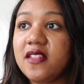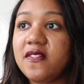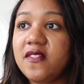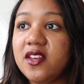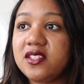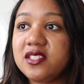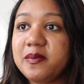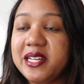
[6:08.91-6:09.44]

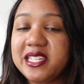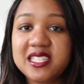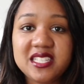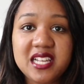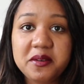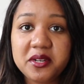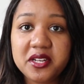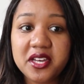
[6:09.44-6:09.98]
Those are places
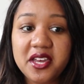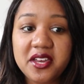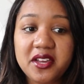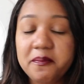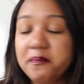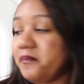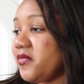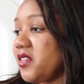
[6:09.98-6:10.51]
that I want to
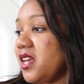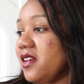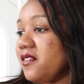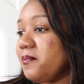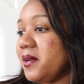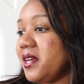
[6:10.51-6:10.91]
go.